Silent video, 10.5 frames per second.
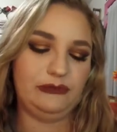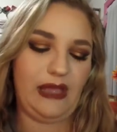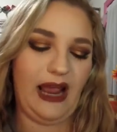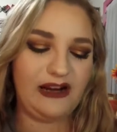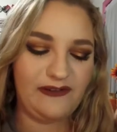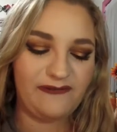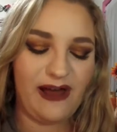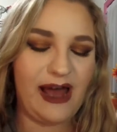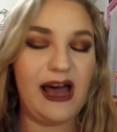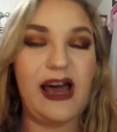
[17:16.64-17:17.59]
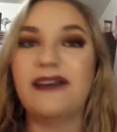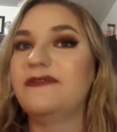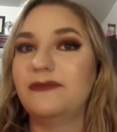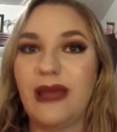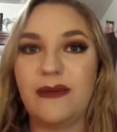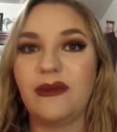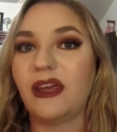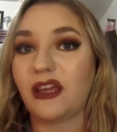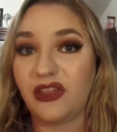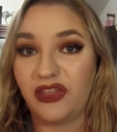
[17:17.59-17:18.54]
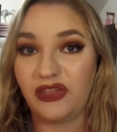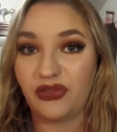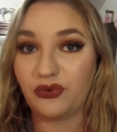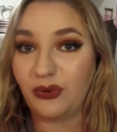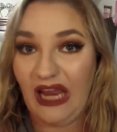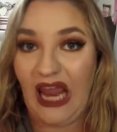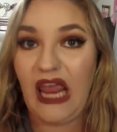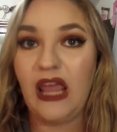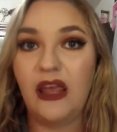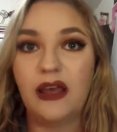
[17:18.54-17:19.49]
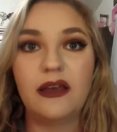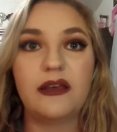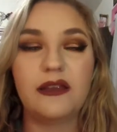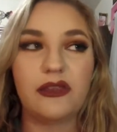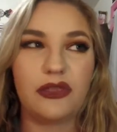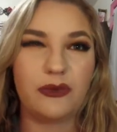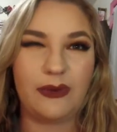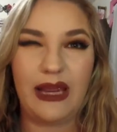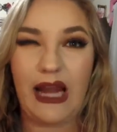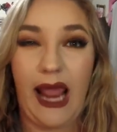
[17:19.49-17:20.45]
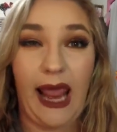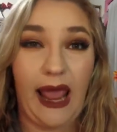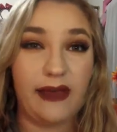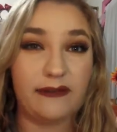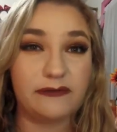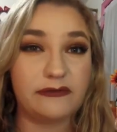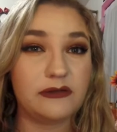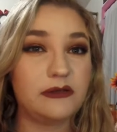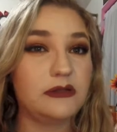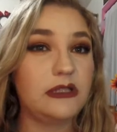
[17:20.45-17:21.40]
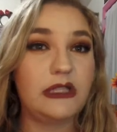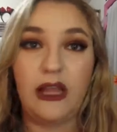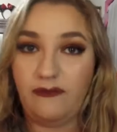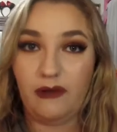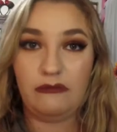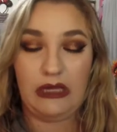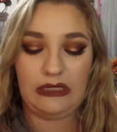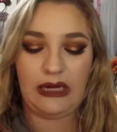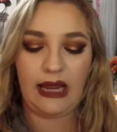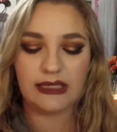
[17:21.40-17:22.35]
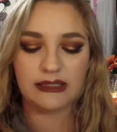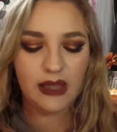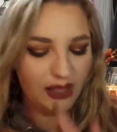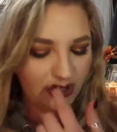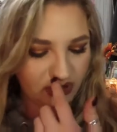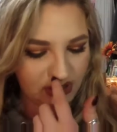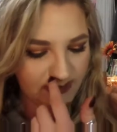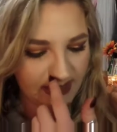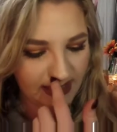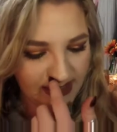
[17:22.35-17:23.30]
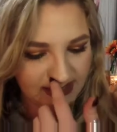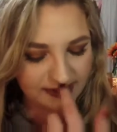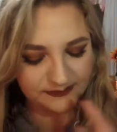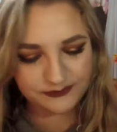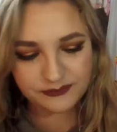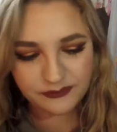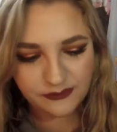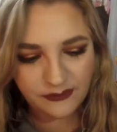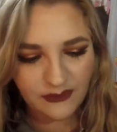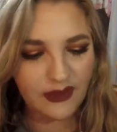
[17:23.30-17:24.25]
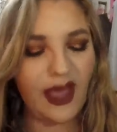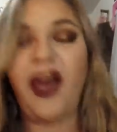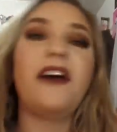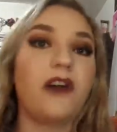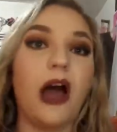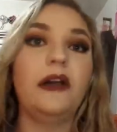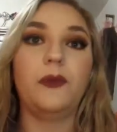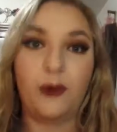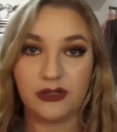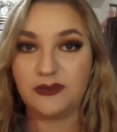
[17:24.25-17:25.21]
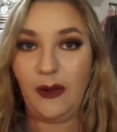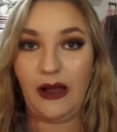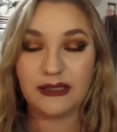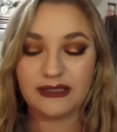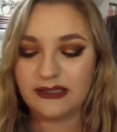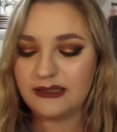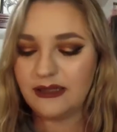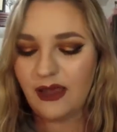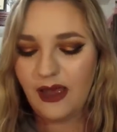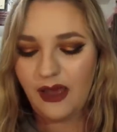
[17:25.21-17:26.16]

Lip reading: out of 5, maybe like a 3, 3.5. If I'm being nice. Just because I've gotten worse boxes,